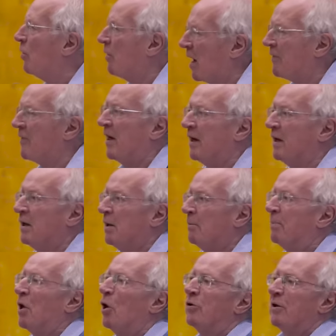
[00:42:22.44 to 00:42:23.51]
or are they
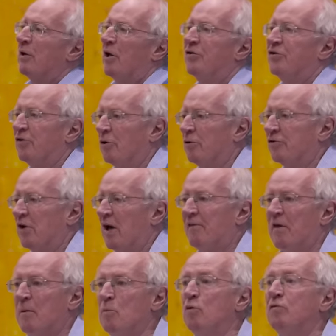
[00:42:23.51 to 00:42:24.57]
beyond lost souls?
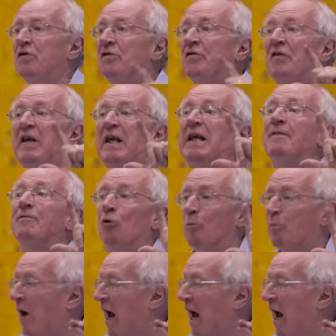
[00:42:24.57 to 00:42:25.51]
Have they moved into the evil